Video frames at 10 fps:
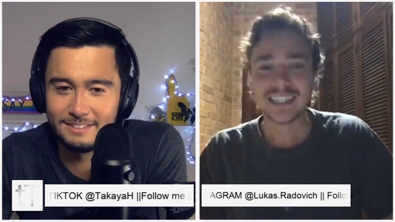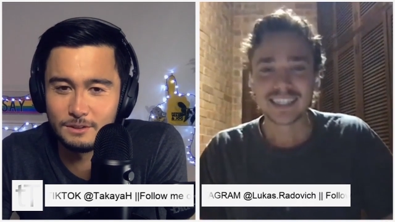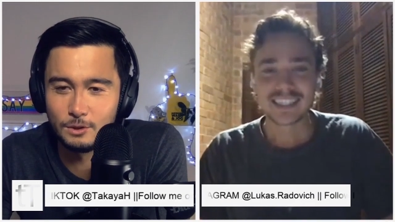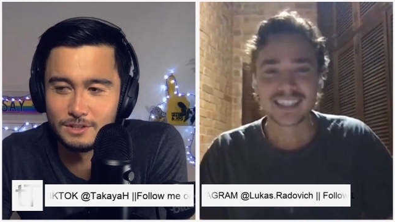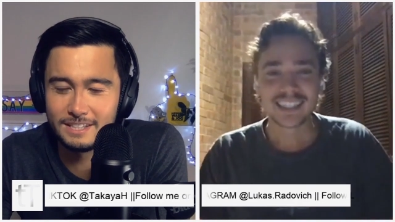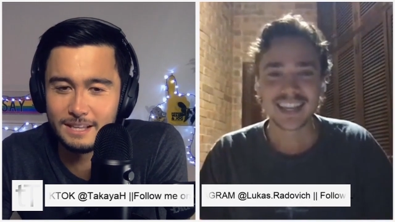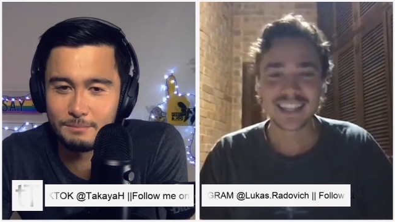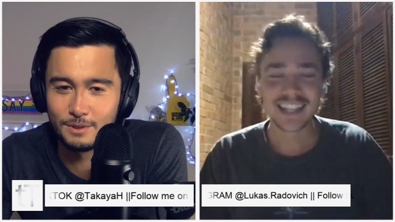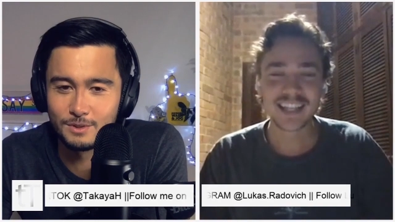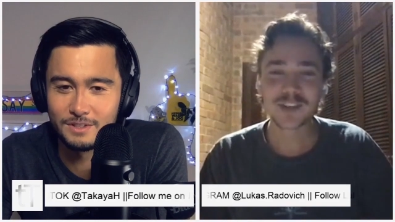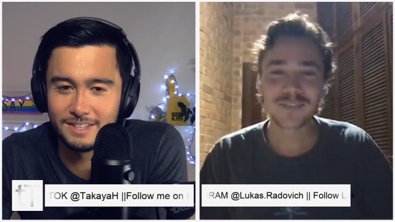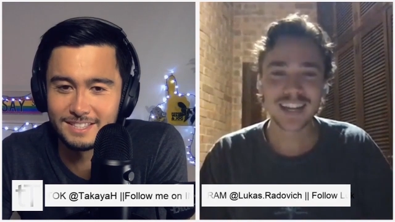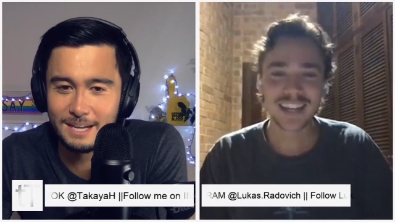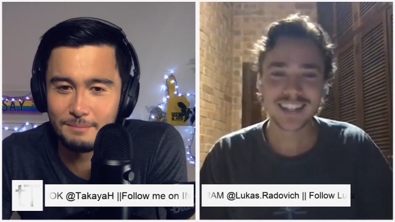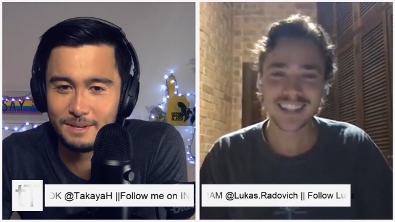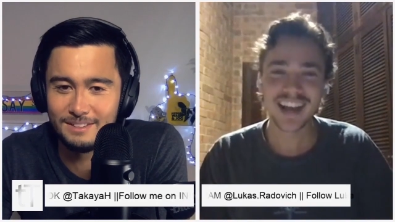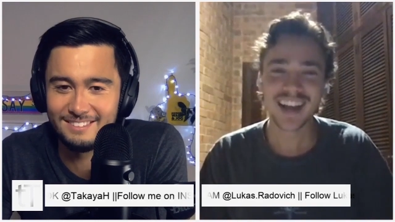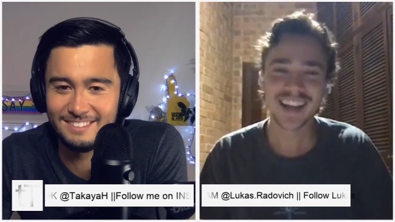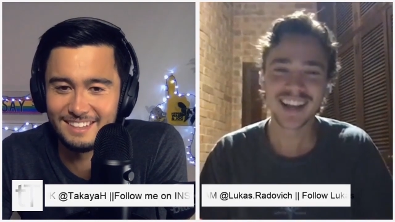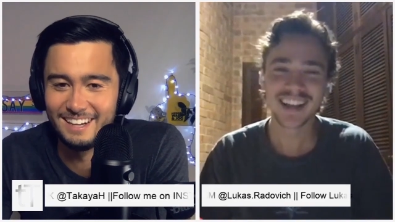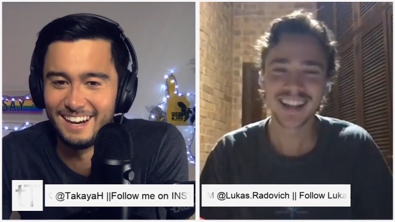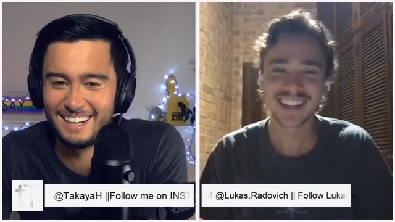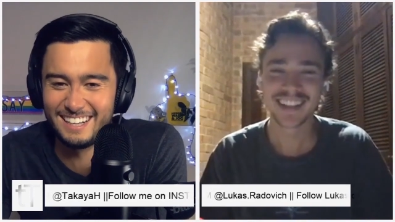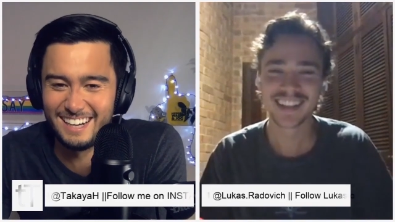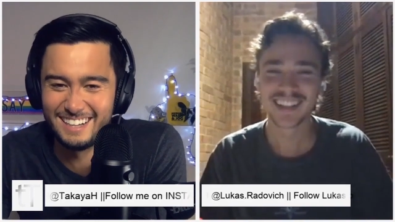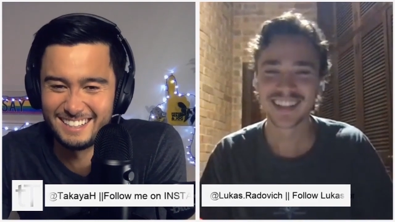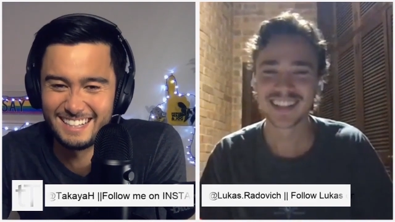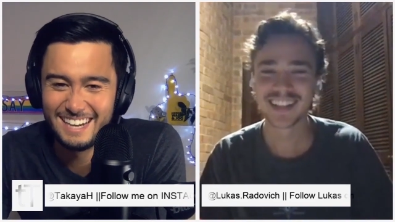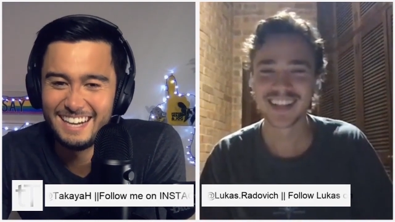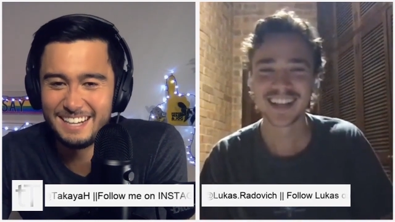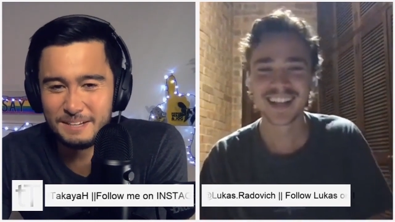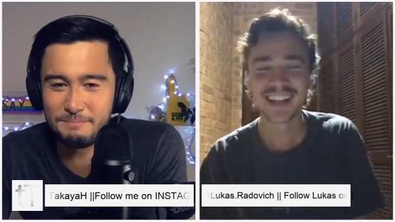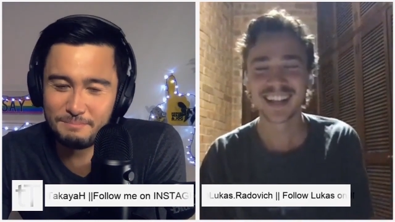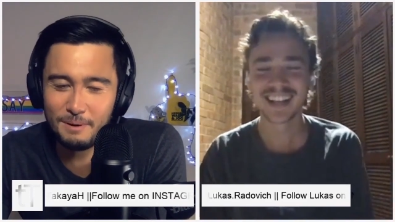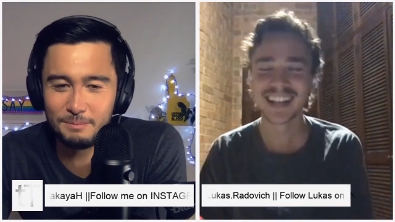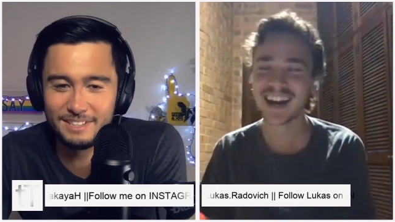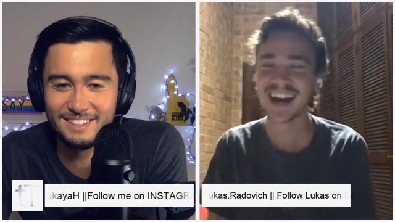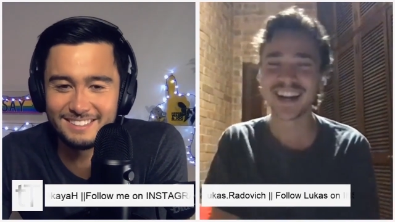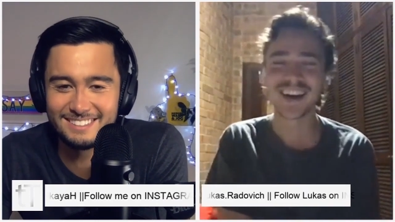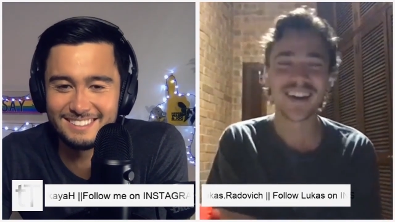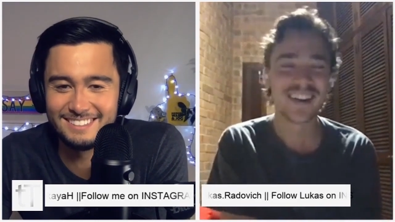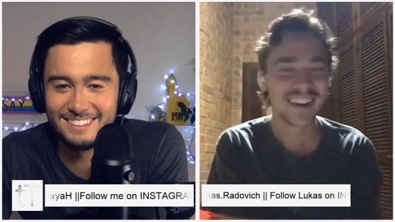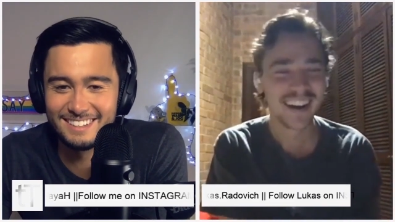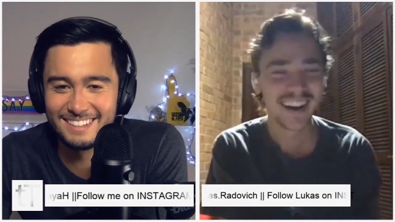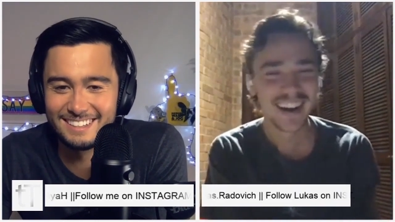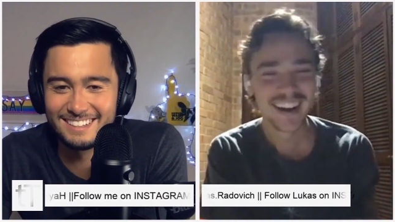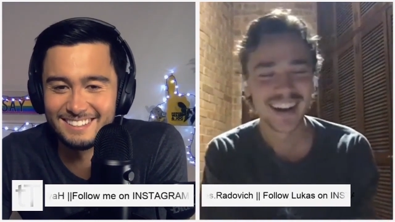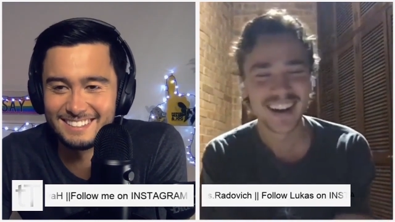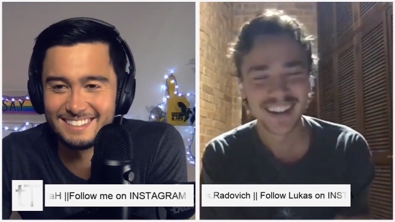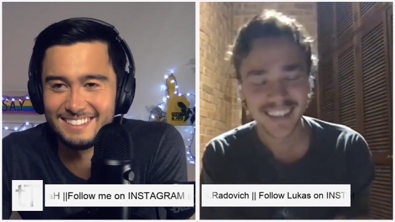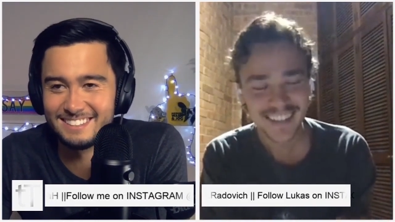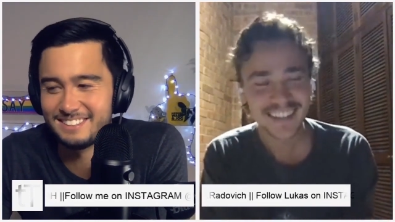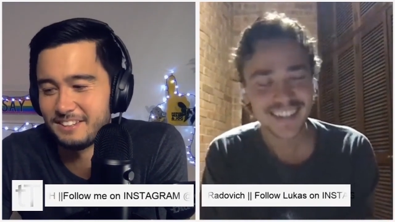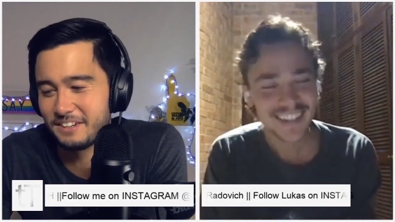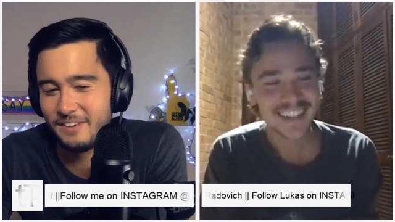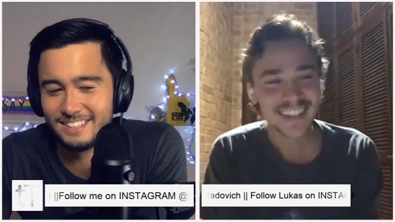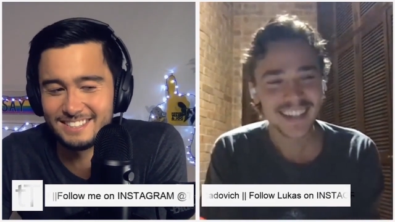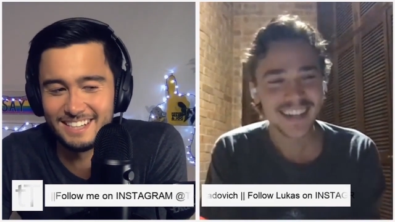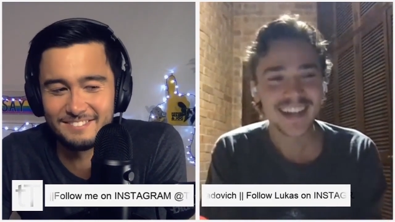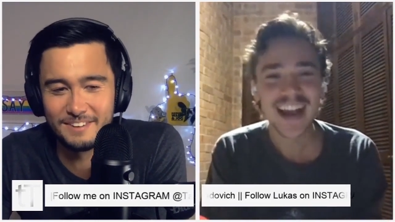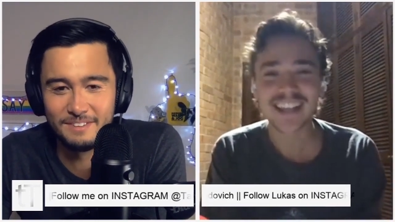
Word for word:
Speaker 1: could see that person who did the stabbing, I can't. You'd probably not go outside very